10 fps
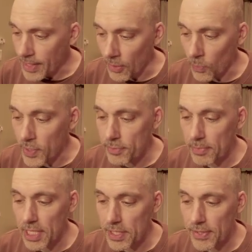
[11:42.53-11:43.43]
which
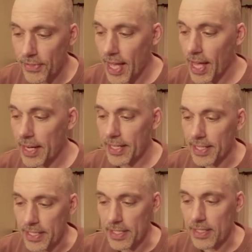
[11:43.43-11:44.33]
means that
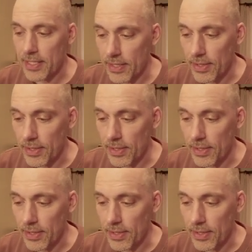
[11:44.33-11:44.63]
it's